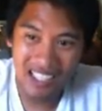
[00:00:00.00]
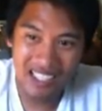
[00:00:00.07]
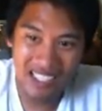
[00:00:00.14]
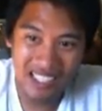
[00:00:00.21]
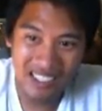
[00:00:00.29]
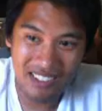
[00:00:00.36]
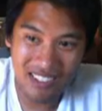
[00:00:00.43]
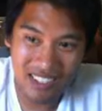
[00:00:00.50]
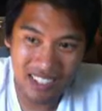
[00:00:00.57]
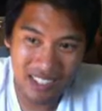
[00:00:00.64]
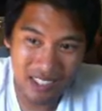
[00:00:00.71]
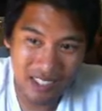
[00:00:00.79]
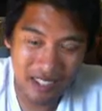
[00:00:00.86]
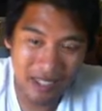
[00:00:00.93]
You know,
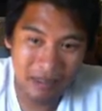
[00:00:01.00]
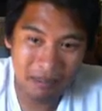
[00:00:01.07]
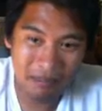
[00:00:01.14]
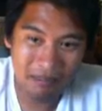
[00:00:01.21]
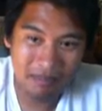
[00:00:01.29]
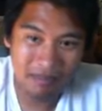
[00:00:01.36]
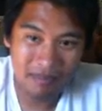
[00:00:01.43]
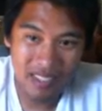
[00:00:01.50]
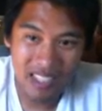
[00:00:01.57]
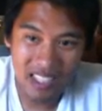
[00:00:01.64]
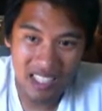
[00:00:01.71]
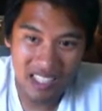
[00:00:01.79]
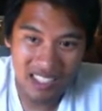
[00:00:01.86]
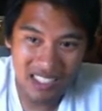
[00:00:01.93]
um,
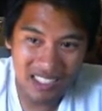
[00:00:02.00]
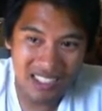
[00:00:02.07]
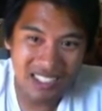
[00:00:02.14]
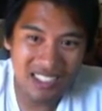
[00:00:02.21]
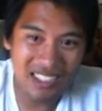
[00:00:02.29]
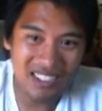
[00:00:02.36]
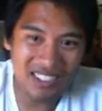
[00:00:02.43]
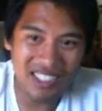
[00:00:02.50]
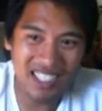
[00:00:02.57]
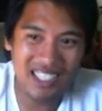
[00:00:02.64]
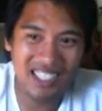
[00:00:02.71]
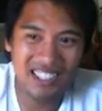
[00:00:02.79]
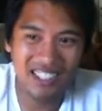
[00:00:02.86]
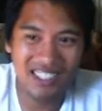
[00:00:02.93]
this this is
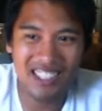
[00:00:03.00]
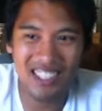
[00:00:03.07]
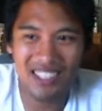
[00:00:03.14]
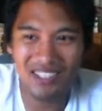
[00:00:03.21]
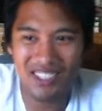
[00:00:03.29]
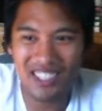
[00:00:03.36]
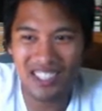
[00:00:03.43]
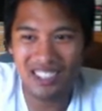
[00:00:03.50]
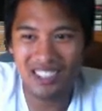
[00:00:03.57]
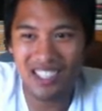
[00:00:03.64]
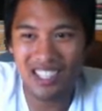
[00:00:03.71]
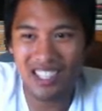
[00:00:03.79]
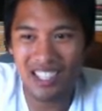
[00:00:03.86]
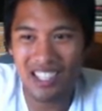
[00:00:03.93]
kind of interesting though because
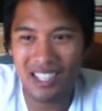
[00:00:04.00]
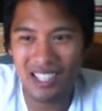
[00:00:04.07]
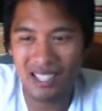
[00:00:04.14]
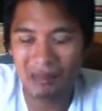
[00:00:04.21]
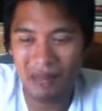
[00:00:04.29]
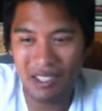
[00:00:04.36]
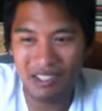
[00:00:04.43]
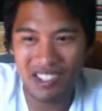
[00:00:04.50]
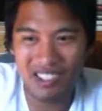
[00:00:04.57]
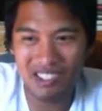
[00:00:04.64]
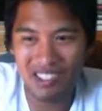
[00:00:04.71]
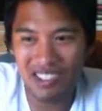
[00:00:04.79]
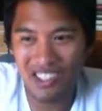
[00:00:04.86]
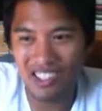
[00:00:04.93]
uh, Ben
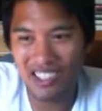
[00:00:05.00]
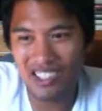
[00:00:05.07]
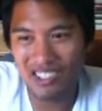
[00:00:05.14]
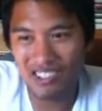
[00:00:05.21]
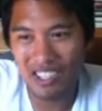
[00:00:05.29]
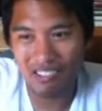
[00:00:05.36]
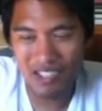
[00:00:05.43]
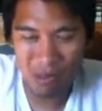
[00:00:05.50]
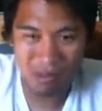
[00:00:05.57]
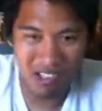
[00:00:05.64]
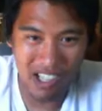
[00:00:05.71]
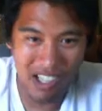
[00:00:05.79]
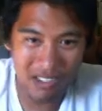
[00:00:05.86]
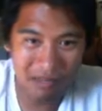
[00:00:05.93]
Rothwell called out Travis
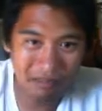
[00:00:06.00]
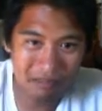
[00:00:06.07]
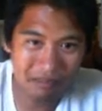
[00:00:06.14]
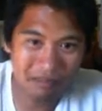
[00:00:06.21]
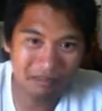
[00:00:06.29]
Browne